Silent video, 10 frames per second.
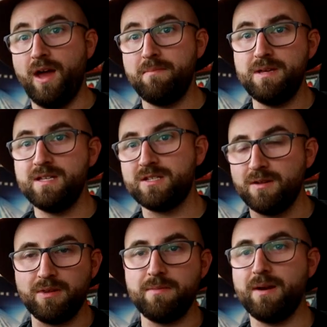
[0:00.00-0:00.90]
that means
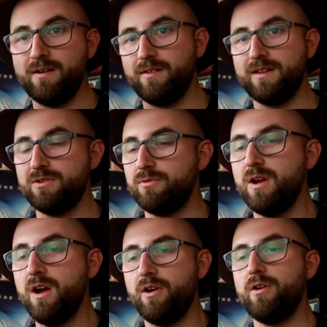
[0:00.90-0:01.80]
something, apparently, to
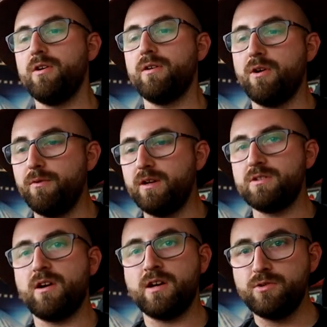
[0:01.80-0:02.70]
her going
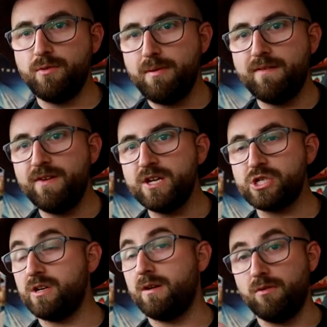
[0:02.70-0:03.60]
and talking to a big
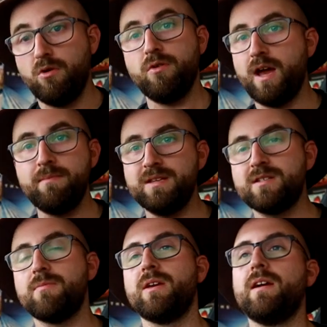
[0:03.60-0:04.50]
fish, and oh, that means
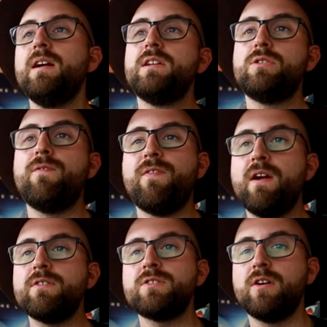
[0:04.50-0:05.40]
something, to
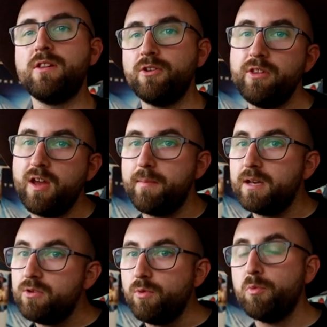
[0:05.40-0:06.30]
Ar-Pharazôn literally
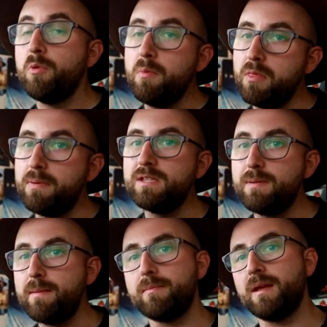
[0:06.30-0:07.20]
coming into a room with a piece of
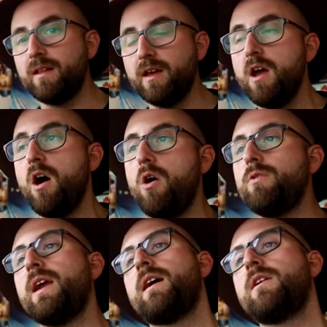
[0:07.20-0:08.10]
paper and being like,
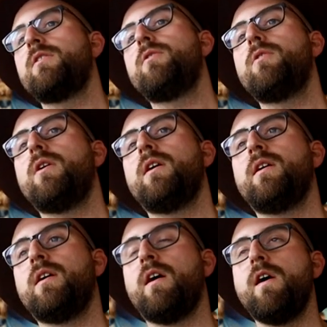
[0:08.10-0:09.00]
oh yeah, you know,
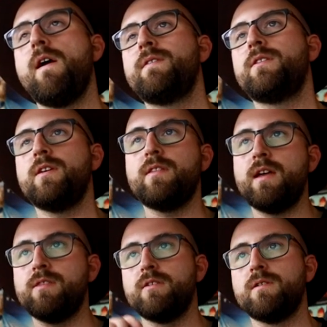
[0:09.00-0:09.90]
uh, everything
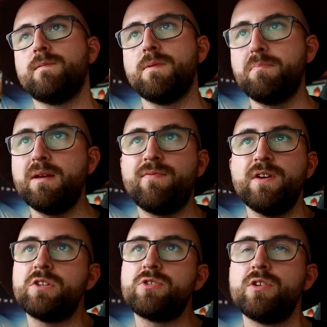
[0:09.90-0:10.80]
that the, the big
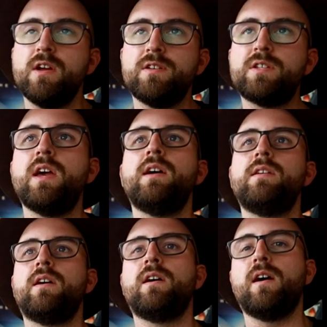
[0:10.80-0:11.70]
fish
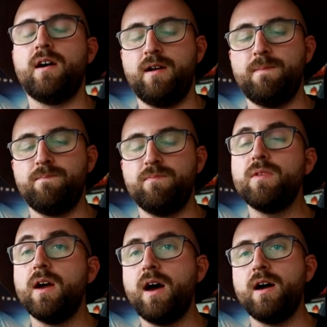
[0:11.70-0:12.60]
said, uh, um,
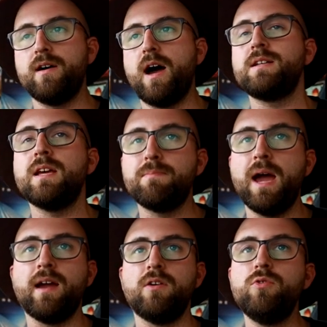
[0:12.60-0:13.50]
uh, I take
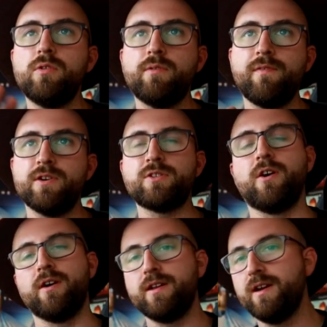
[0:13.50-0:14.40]
back, Uno reverse
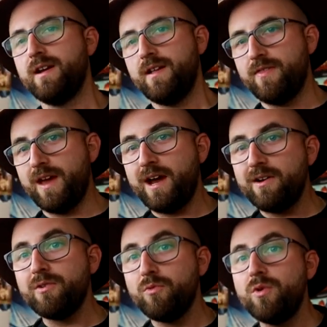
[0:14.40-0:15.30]
card.
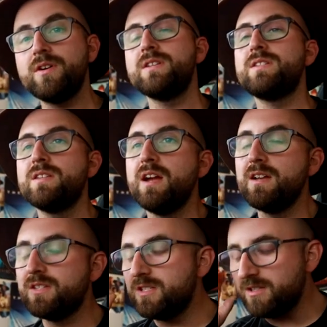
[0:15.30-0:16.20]
That was...
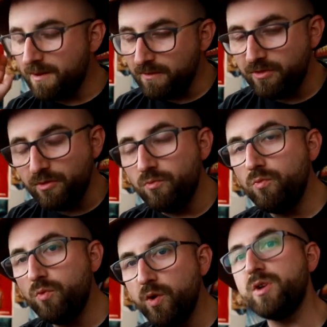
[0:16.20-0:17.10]
some of the
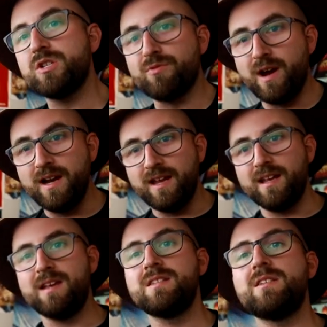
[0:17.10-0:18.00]
worst writing,
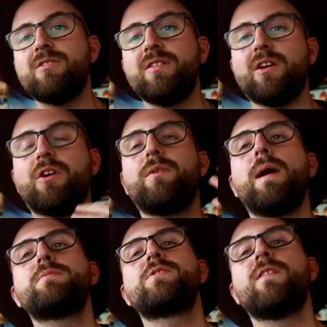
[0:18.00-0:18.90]
and considering the
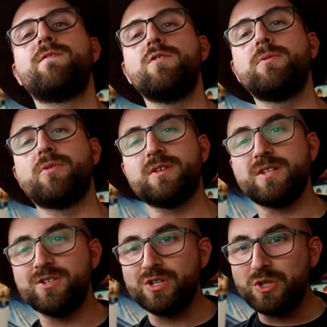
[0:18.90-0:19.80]
corruption of Numenor is
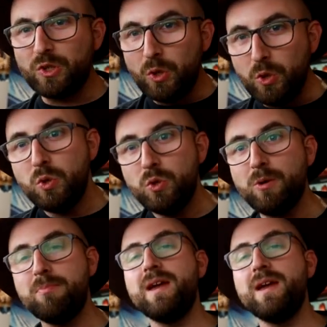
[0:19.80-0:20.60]
such a cool